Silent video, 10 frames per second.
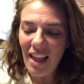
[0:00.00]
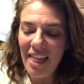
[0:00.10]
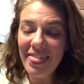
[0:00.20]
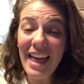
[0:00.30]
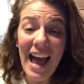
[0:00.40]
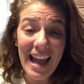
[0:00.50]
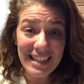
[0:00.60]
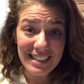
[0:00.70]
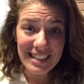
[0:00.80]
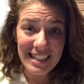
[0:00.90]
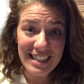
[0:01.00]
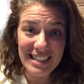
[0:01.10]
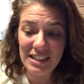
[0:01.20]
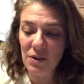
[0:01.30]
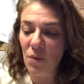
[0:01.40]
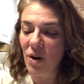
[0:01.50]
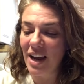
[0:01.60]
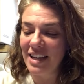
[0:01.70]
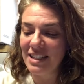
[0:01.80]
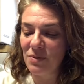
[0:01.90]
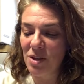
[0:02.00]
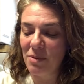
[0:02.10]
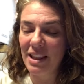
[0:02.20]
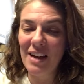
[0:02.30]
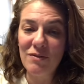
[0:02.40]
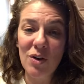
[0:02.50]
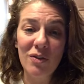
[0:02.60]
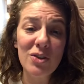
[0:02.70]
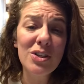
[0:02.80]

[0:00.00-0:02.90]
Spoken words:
that is what I did with my leftovers.